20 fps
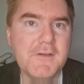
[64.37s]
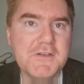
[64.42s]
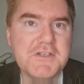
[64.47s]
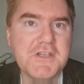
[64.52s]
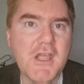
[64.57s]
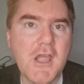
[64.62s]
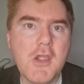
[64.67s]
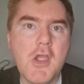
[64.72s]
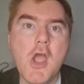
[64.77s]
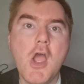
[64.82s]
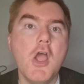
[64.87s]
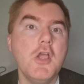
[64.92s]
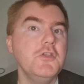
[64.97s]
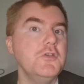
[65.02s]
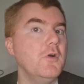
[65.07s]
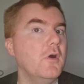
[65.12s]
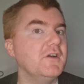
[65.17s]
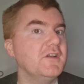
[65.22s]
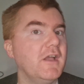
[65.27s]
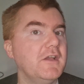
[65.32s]
video,
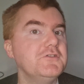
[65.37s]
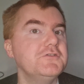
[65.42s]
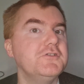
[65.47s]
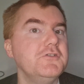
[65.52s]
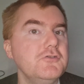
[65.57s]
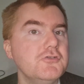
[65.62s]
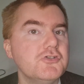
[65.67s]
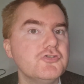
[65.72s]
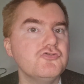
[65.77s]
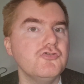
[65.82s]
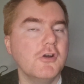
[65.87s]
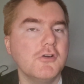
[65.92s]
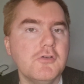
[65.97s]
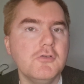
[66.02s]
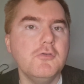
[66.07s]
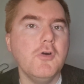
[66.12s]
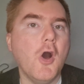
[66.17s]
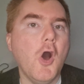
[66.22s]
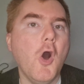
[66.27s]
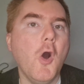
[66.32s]
you are going to
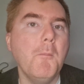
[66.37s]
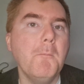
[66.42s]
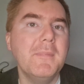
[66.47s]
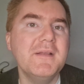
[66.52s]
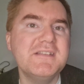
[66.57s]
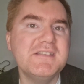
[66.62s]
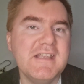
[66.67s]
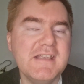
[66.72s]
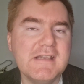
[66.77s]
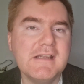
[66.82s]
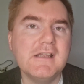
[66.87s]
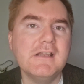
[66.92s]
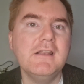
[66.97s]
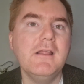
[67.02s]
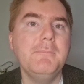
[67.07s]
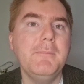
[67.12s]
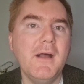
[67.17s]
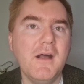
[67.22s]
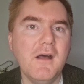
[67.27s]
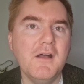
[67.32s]
struggle on
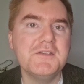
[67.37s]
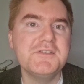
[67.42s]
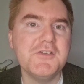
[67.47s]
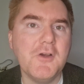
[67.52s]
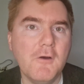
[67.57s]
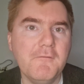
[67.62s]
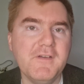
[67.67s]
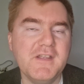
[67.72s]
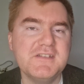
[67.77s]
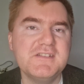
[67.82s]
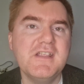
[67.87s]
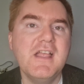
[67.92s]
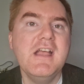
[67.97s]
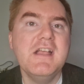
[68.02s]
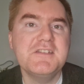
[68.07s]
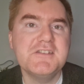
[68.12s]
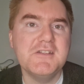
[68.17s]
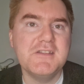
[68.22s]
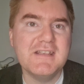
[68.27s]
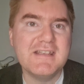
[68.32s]
particular parts of it.
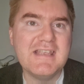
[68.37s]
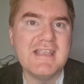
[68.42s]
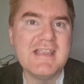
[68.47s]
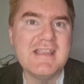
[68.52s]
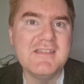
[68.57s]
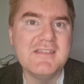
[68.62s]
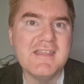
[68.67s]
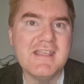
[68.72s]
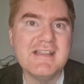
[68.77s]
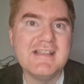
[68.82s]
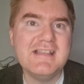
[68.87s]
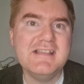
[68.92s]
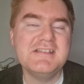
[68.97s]
So the key thing